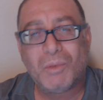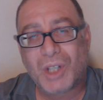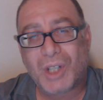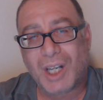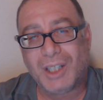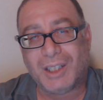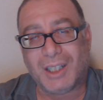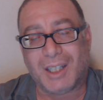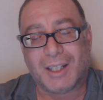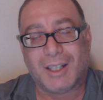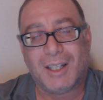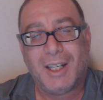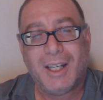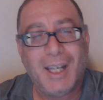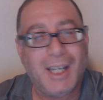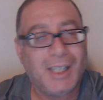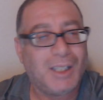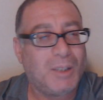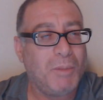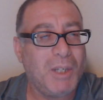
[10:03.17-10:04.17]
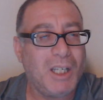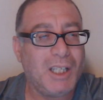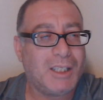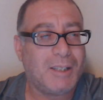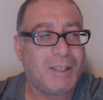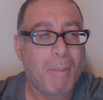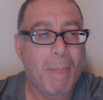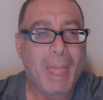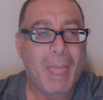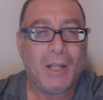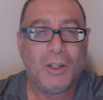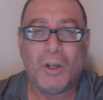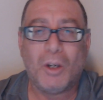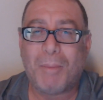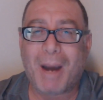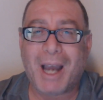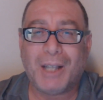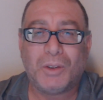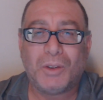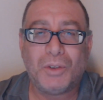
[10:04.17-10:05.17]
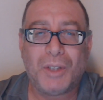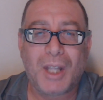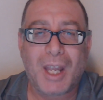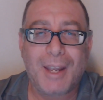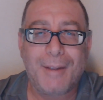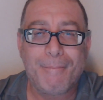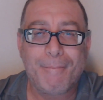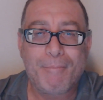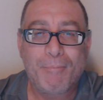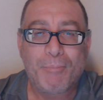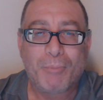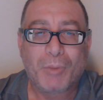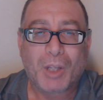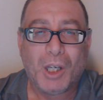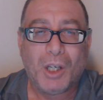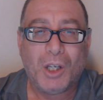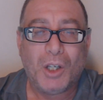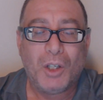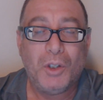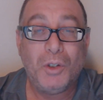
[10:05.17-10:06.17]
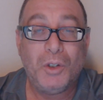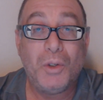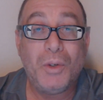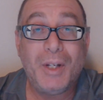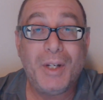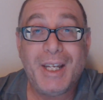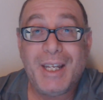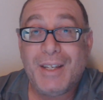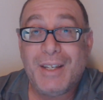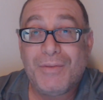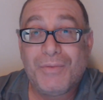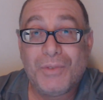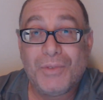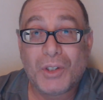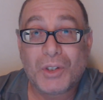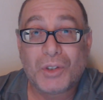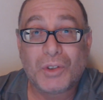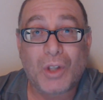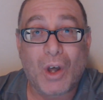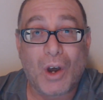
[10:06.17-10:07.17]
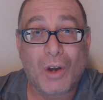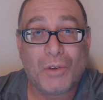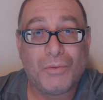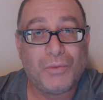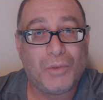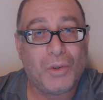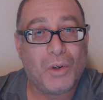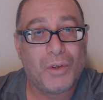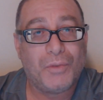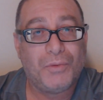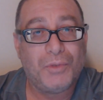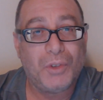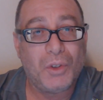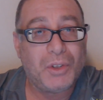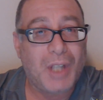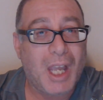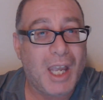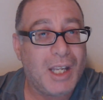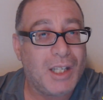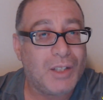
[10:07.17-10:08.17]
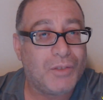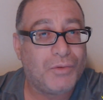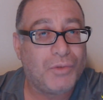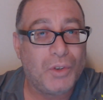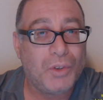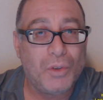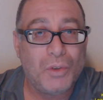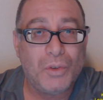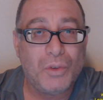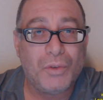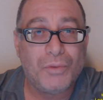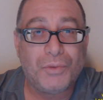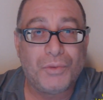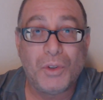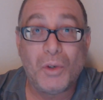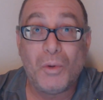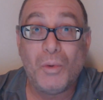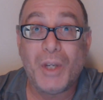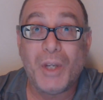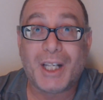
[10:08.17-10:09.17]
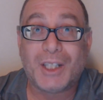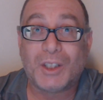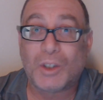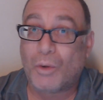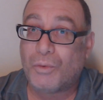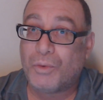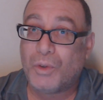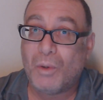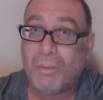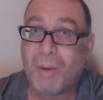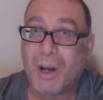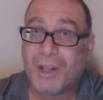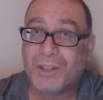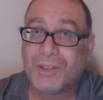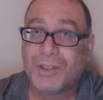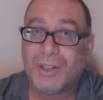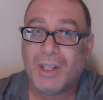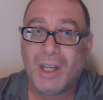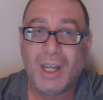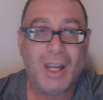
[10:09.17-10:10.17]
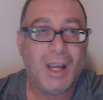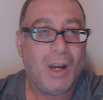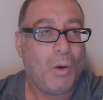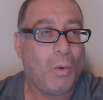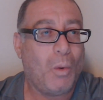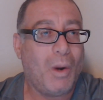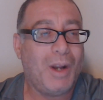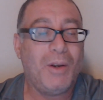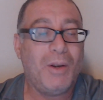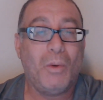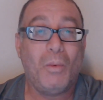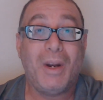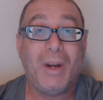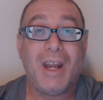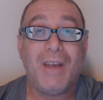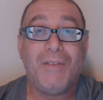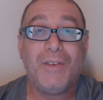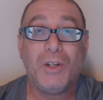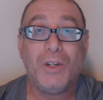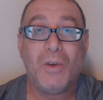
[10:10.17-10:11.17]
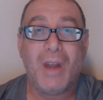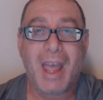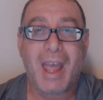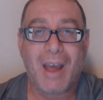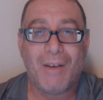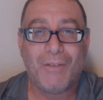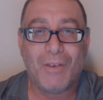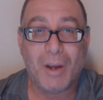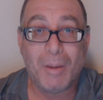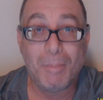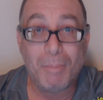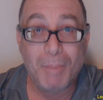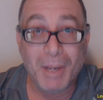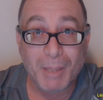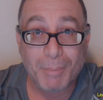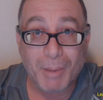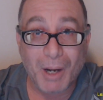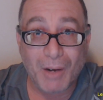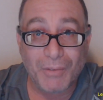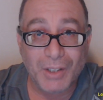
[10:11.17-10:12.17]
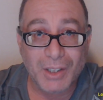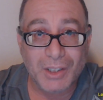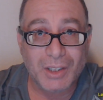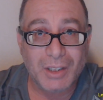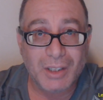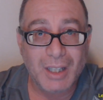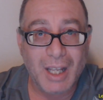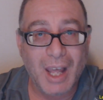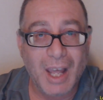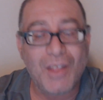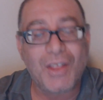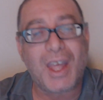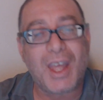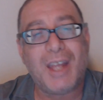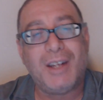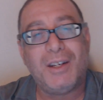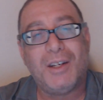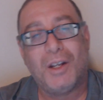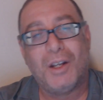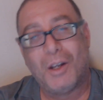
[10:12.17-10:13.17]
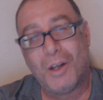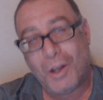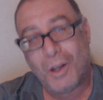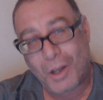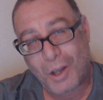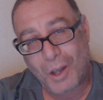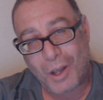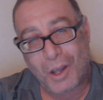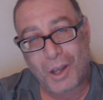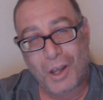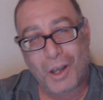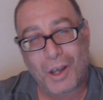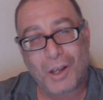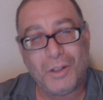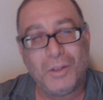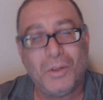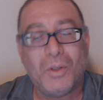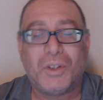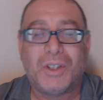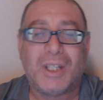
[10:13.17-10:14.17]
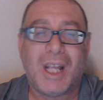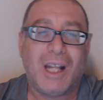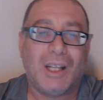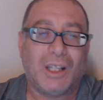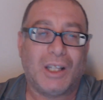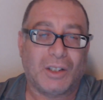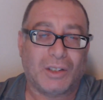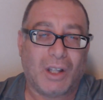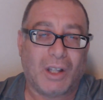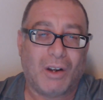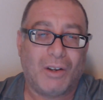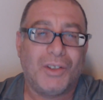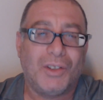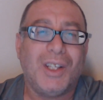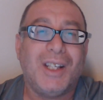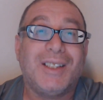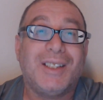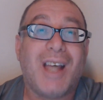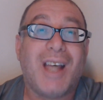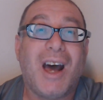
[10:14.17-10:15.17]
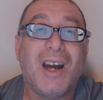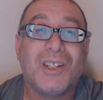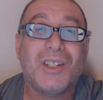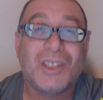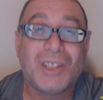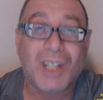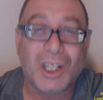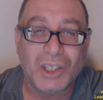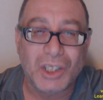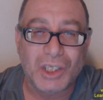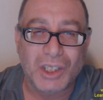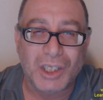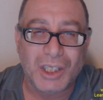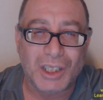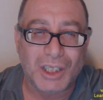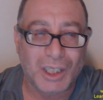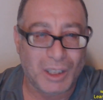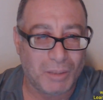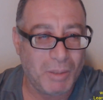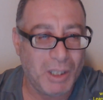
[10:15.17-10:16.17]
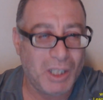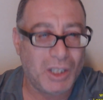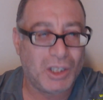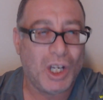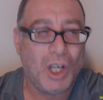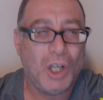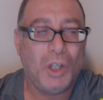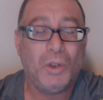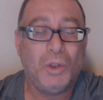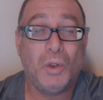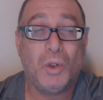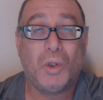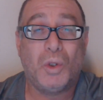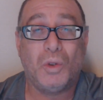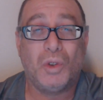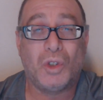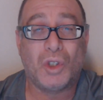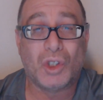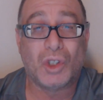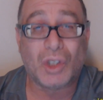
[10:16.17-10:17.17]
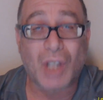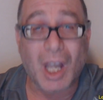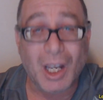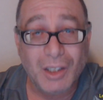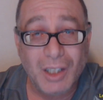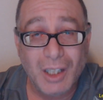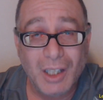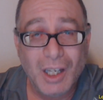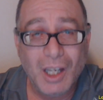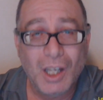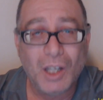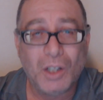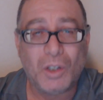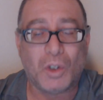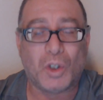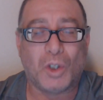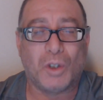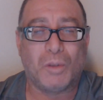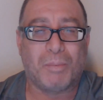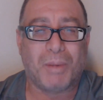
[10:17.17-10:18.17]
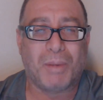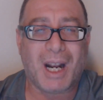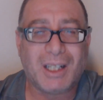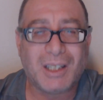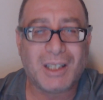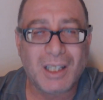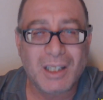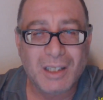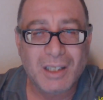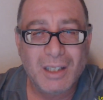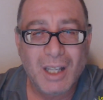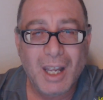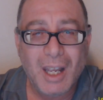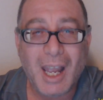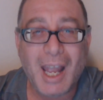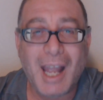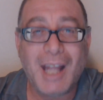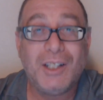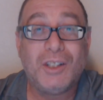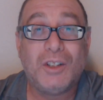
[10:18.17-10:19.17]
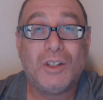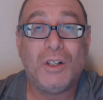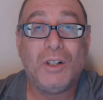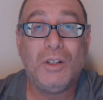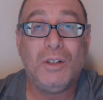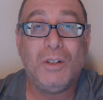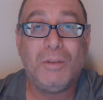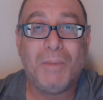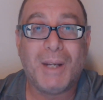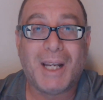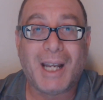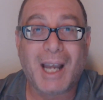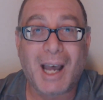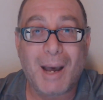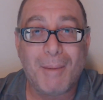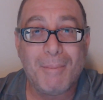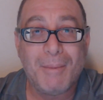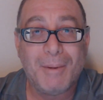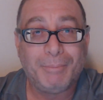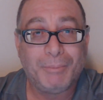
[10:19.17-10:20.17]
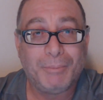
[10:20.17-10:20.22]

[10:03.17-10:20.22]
trading. It means you buy today, you leave the stock for a few days, few weeks or few months, whenever you have a big profits, and then you sell the stock. These are strategies. It means you should study, you should practice until you become